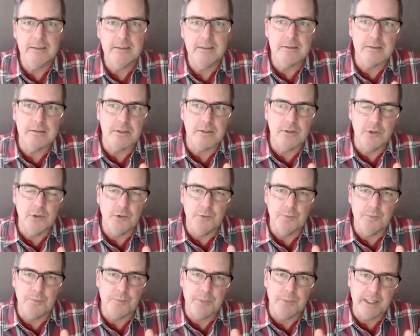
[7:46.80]
to
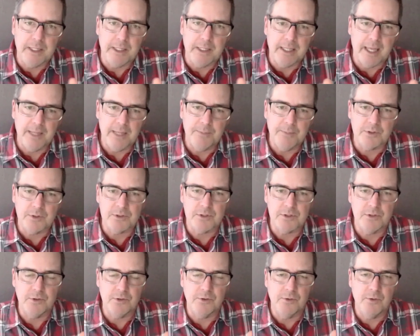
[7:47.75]
be able
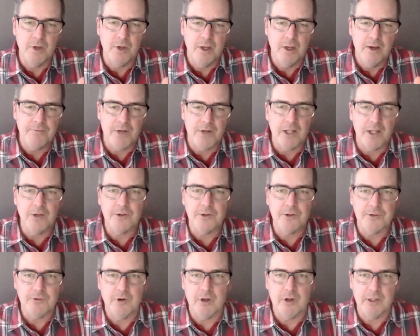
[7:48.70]
to follow through
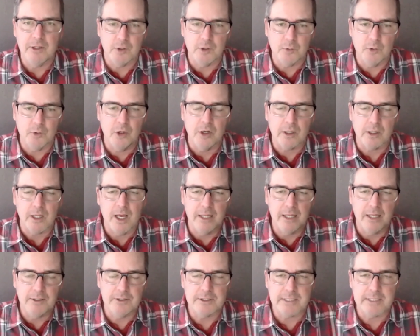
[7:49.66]
on their work,
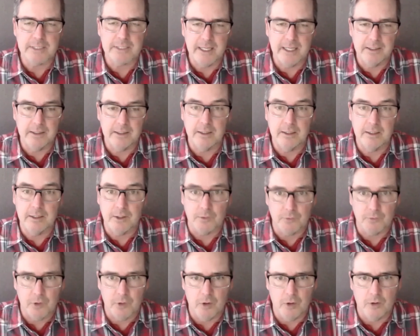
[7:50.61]
understand their
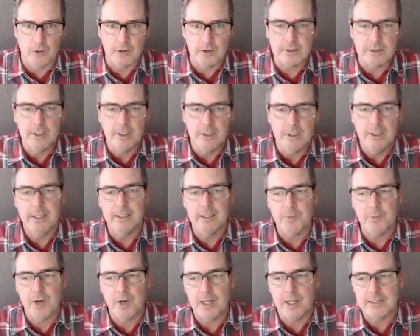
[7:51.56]
roles in the
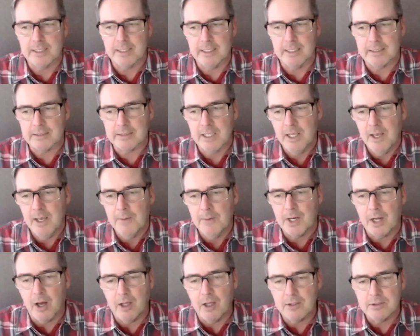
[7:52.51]
process, but
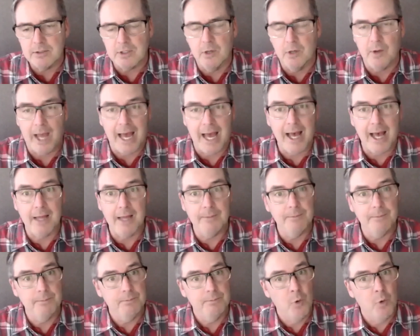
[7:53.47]
also
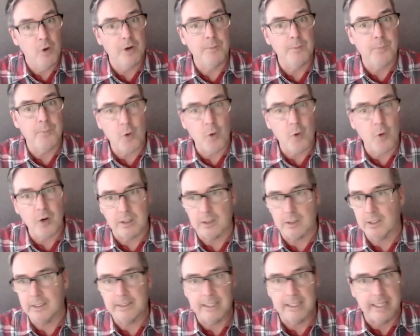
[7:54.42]
more importantly
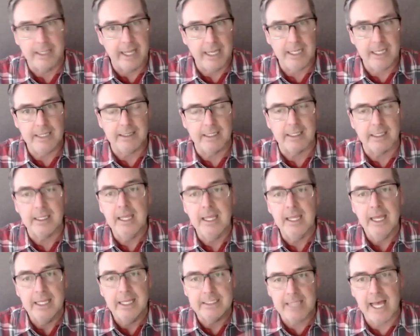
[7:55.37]
than anything is
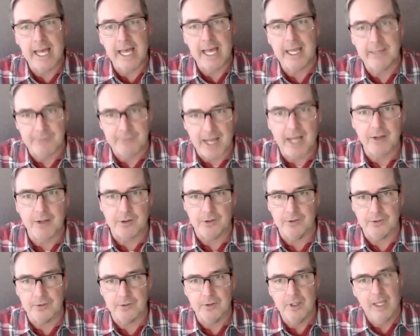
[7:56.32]
add value.
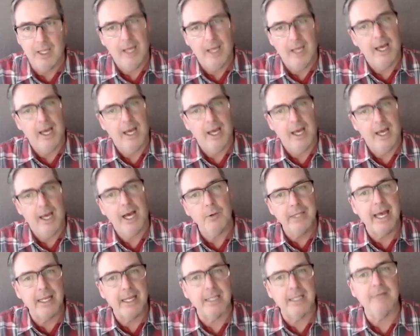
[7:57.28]
How are they
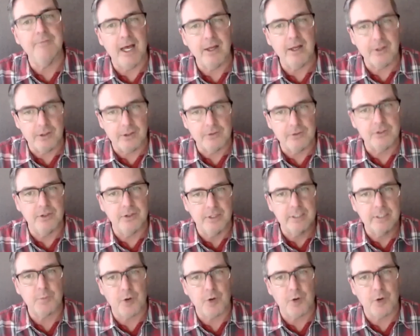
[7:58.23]
adding value to this
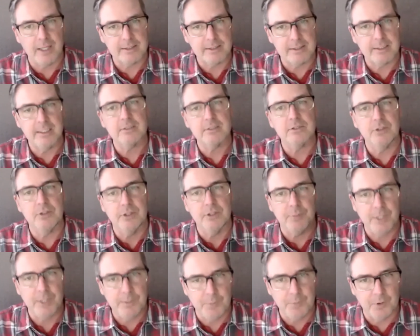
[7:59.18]
process, to the
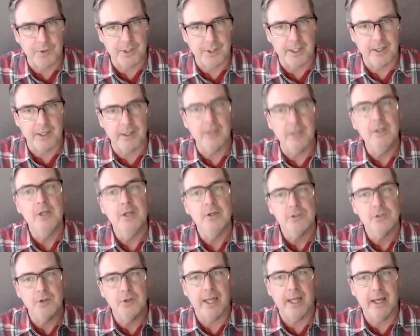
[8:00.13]
people there, so
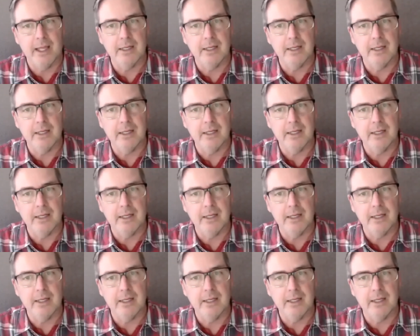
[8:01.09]
that